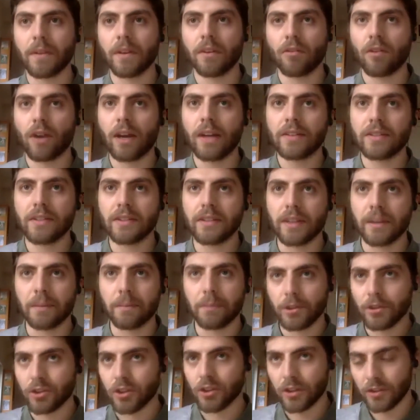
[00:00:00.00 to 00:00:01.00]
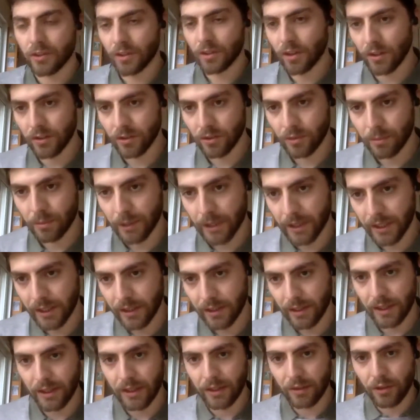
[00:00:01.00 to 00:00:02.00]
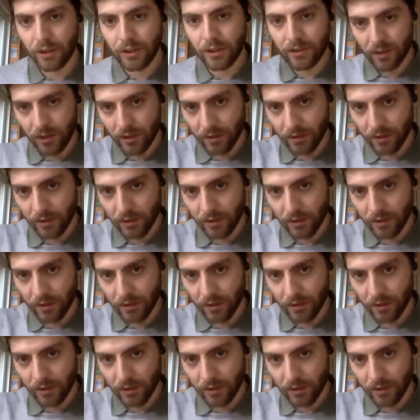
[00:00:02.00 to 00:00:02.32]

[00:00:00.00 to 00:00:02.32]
rise in temperature is caused by the increased